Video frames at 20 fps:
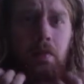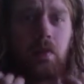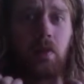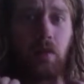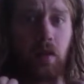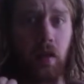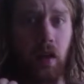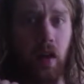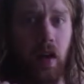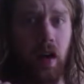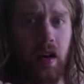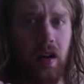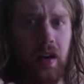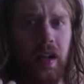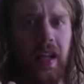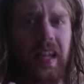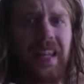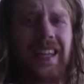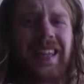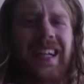
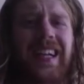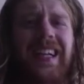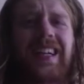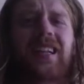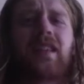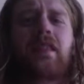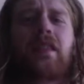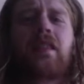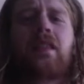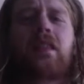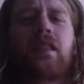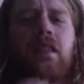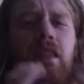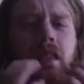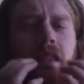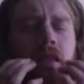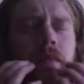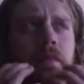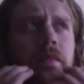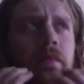long and like
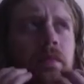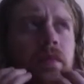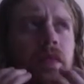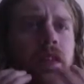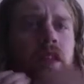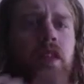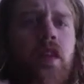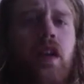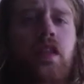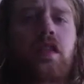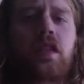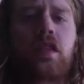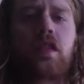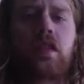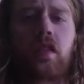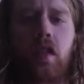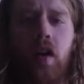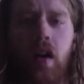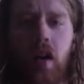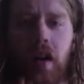not just
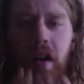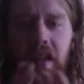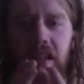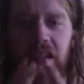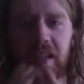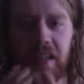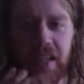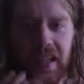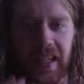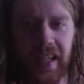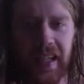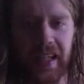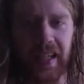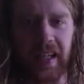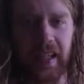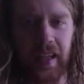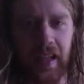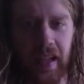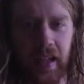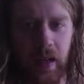long and
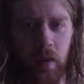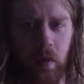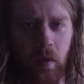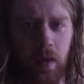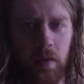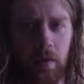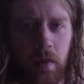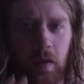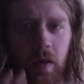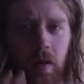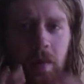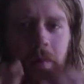skinny like at one point,